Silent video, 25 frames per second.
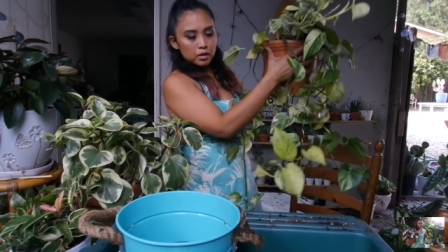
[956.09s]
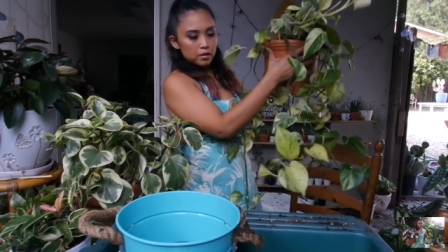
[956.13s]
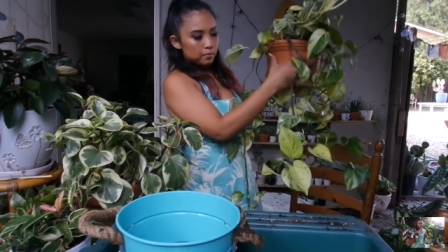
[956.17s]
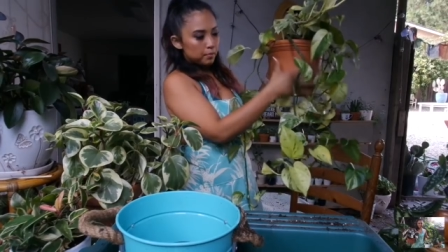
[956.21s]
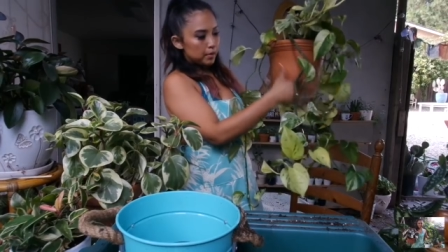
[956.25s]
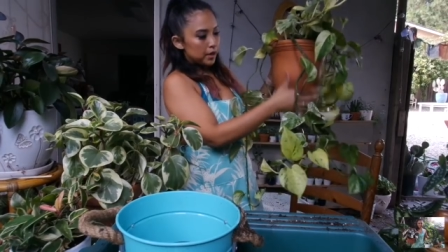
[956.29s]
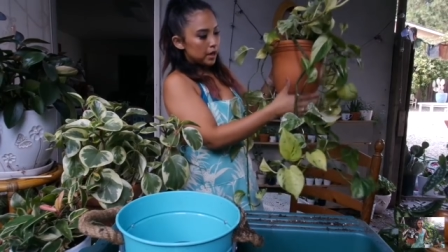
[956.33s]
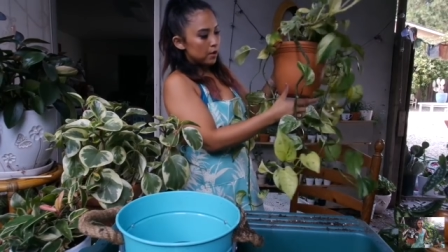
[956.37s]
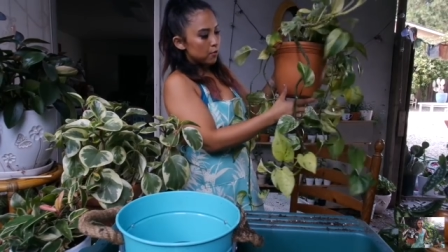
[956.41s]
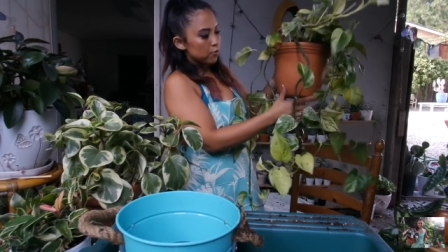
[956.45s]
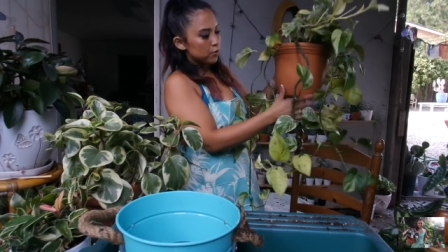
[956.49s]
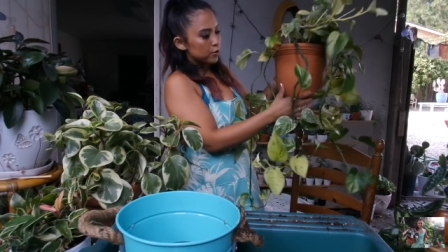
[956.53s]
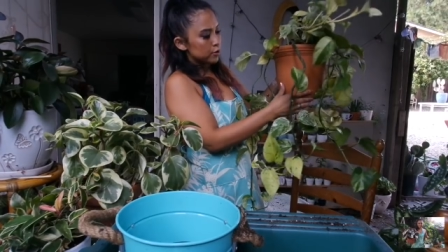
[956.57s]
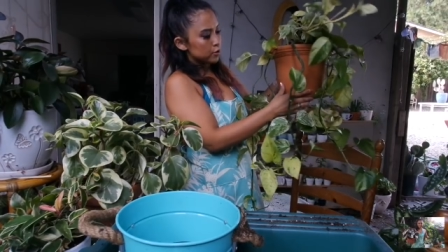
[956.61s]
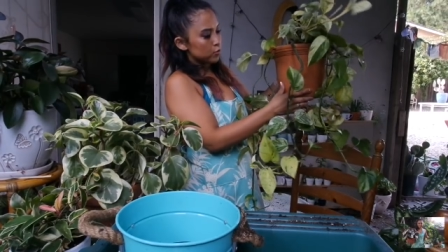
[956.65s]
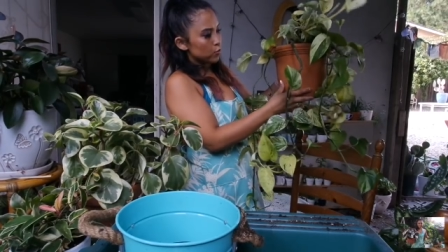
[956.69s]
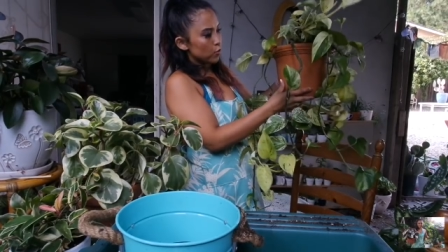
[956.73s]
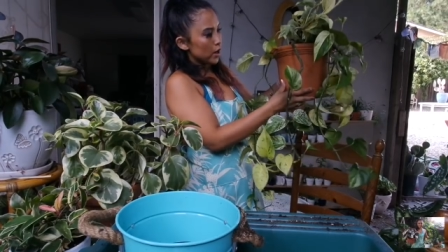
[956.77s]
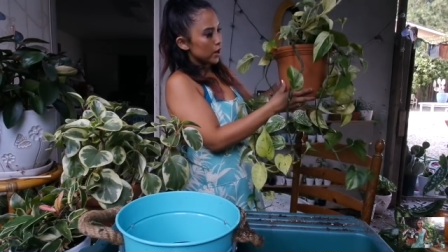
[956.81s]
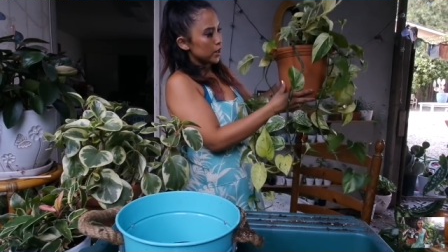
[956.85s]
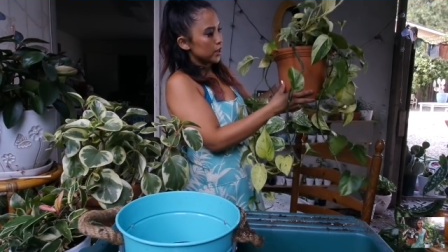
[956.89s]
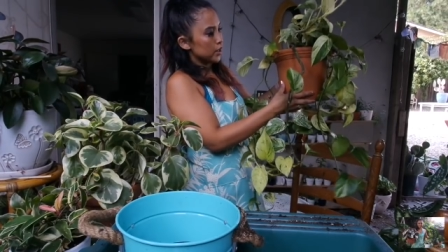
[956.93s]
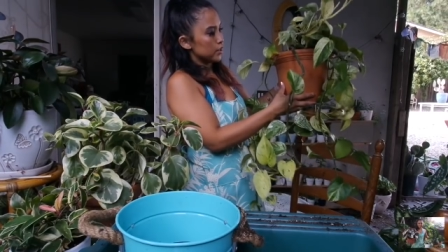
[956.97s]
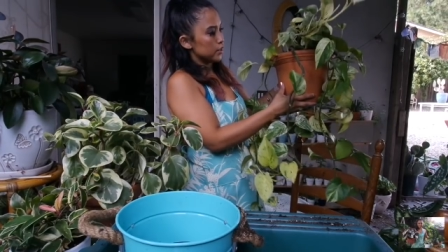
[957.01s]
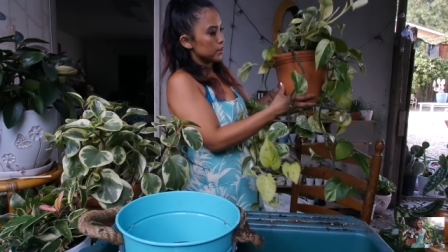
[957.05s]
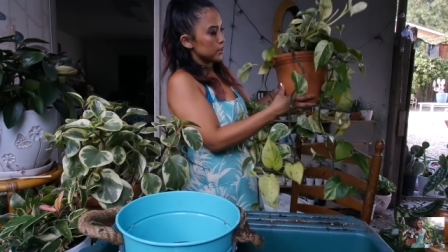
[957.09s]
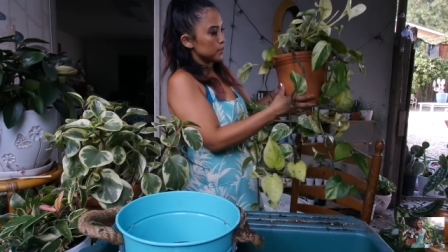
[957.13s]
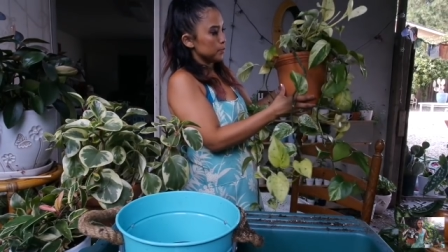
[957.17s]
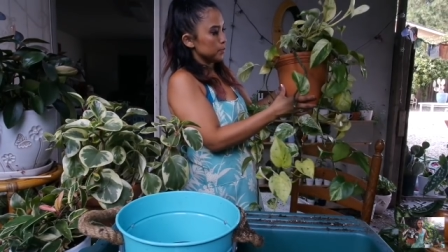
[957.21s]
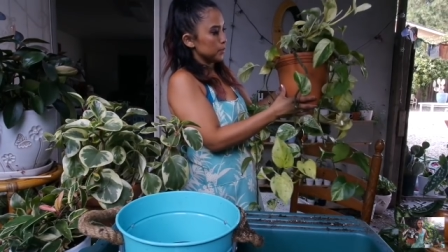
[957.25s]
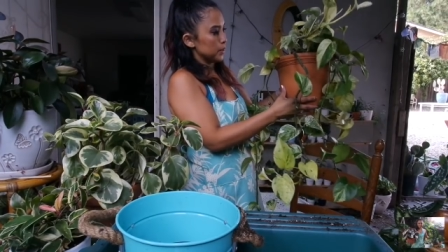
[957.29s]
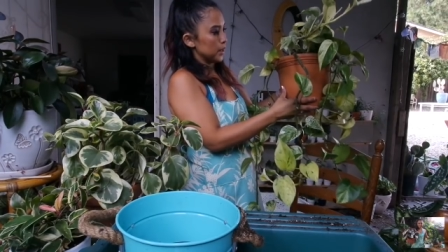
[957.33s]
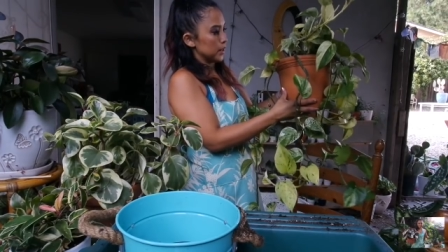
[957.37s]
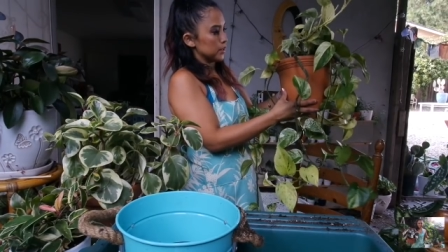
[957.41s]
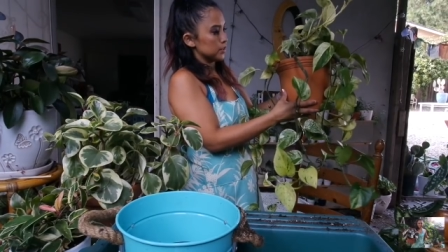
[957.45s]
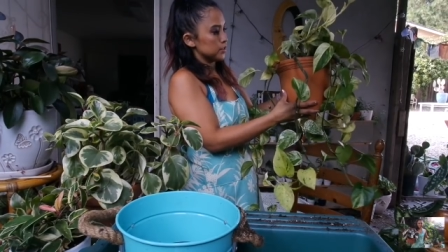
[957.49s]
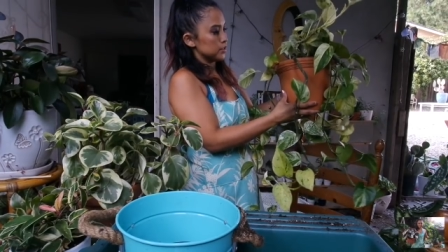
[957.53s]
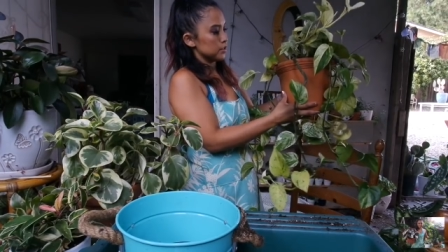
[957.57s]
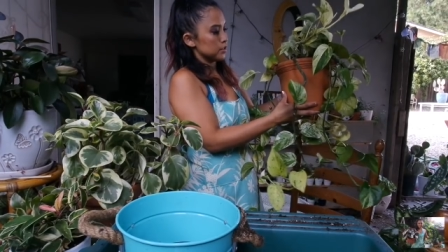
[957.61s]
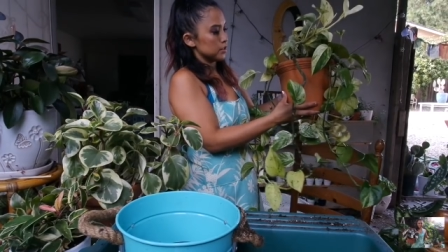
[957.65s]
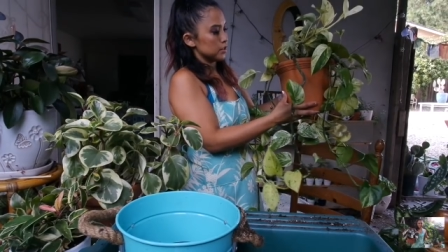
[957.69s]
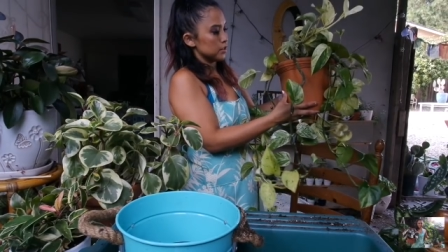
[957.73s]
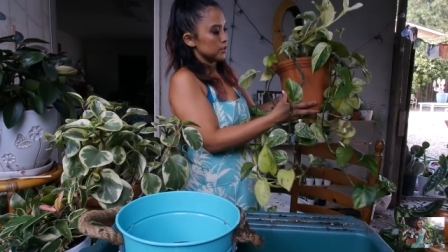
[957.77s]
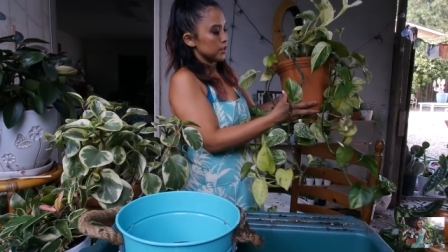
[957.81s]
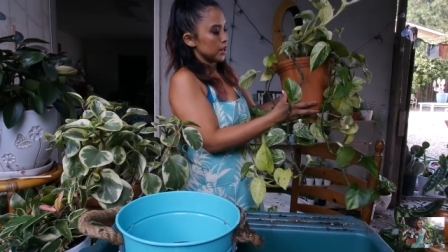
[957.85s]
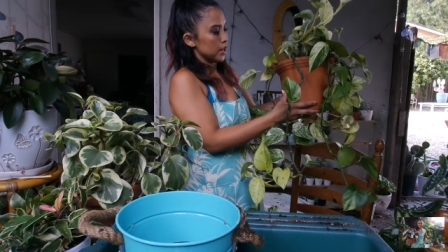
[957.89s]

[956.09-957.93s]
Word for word: But I just wanted the planter